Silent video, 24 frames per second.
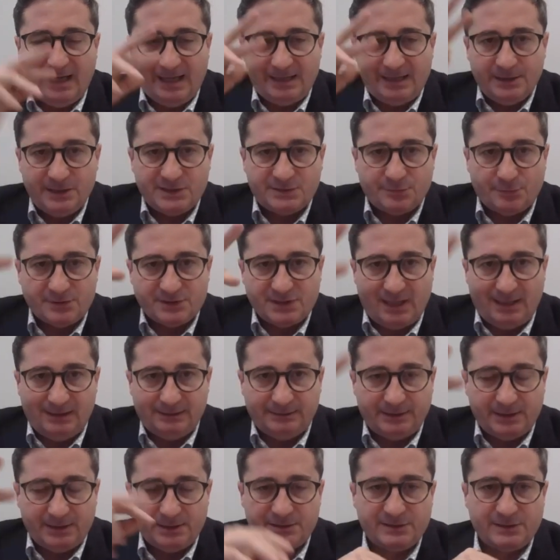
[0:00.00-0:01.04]
And this
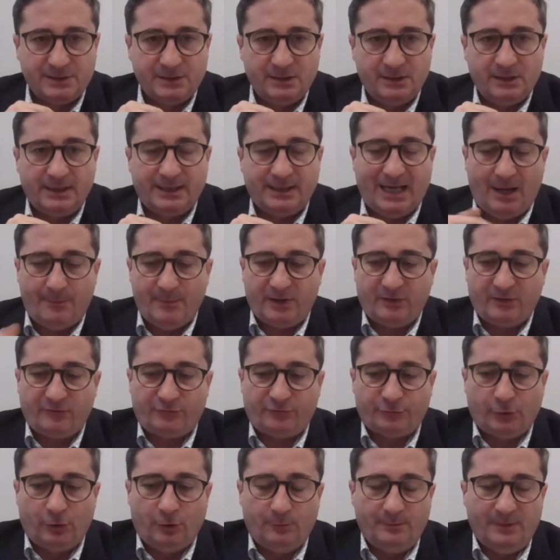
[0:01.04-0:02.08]
result is coming
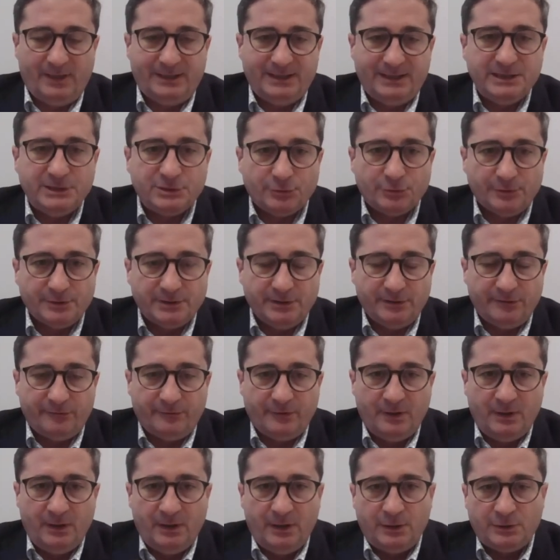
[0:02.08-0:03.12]
from an iterative
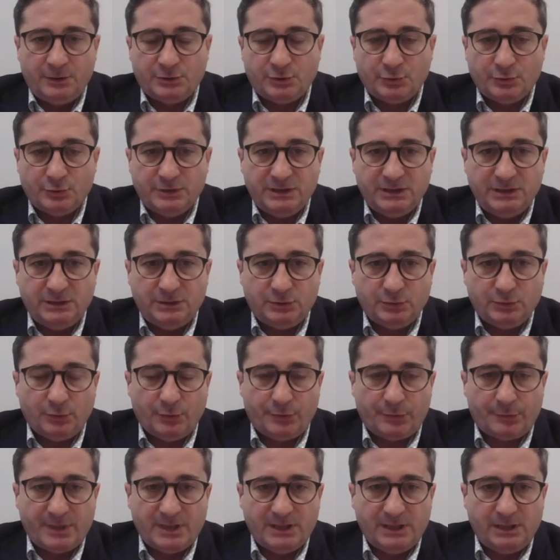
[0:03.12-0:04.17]
2D to
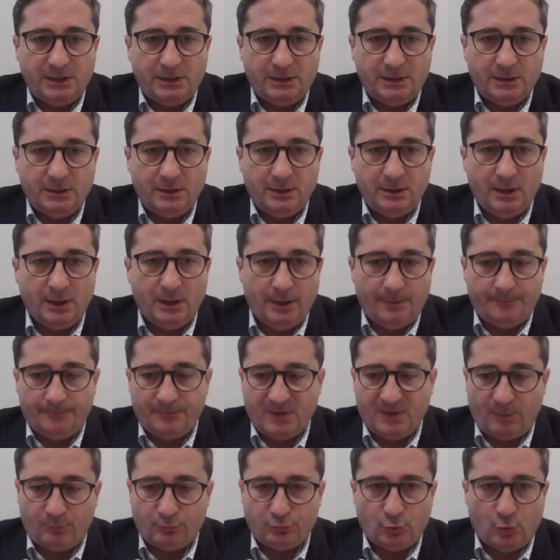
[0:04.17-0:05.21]
3D
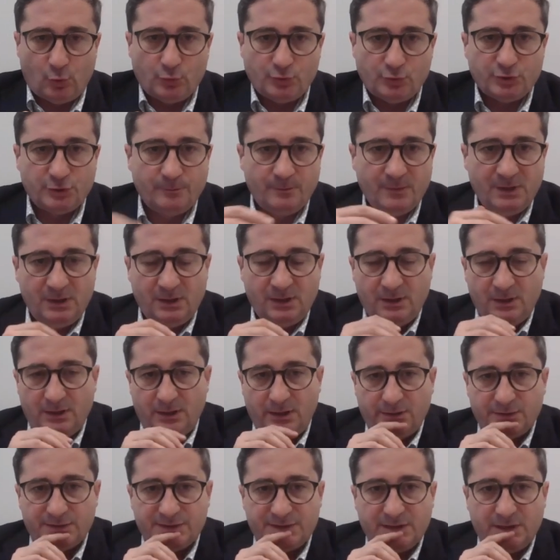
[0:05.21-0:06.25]
approach.
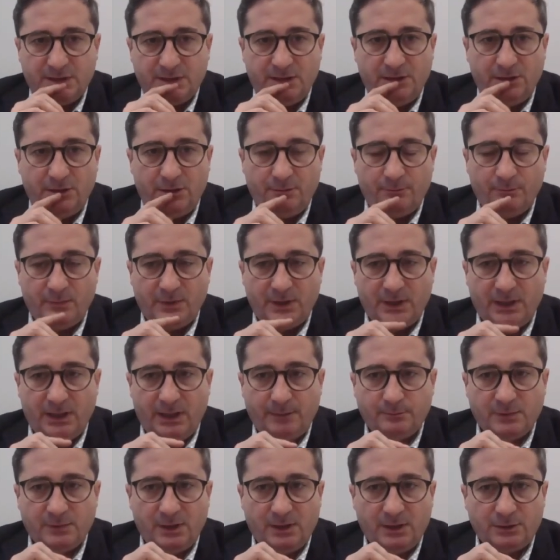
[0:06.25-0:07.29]
And you see here
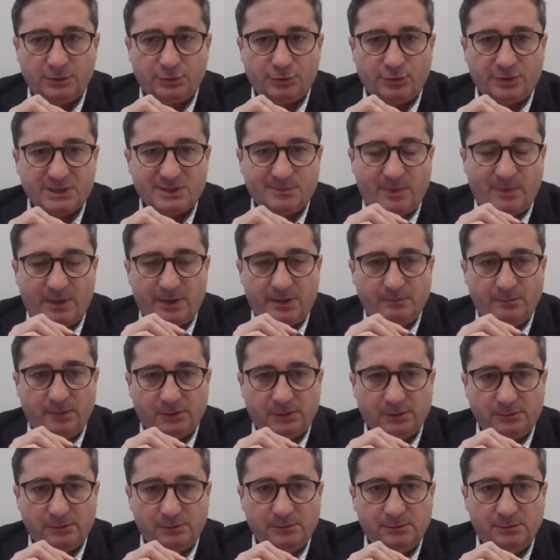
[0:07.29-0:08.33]
a transparent
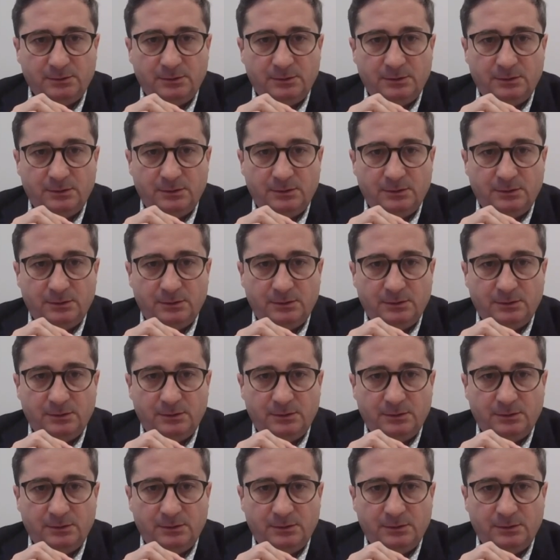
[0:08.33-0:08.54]
bottle,